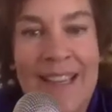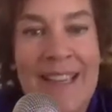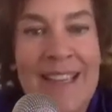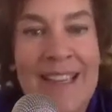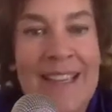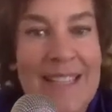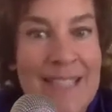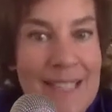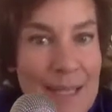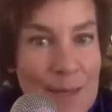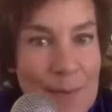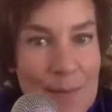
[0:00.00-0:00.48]

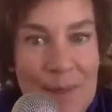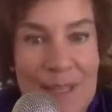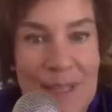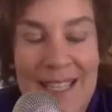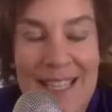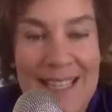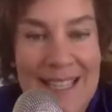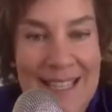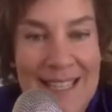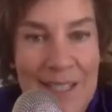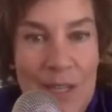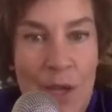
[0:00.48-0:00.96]

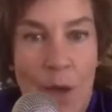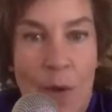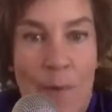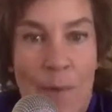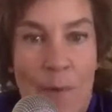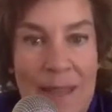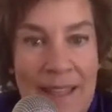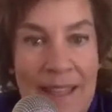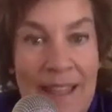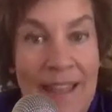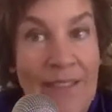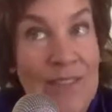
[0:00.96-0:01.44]
siblings all
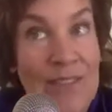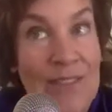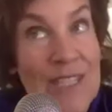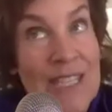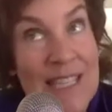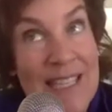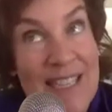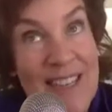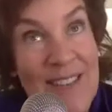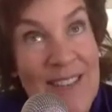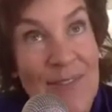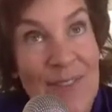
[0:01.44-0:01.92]
my life,
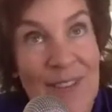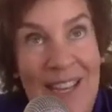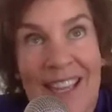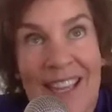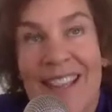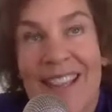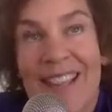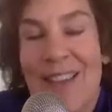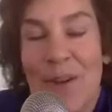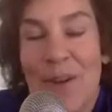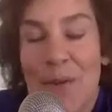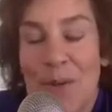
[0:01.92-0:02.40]

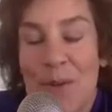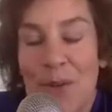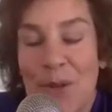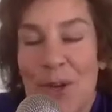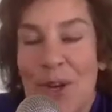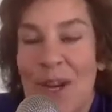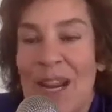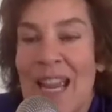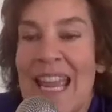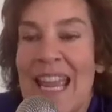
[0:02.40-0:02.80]
significantly older.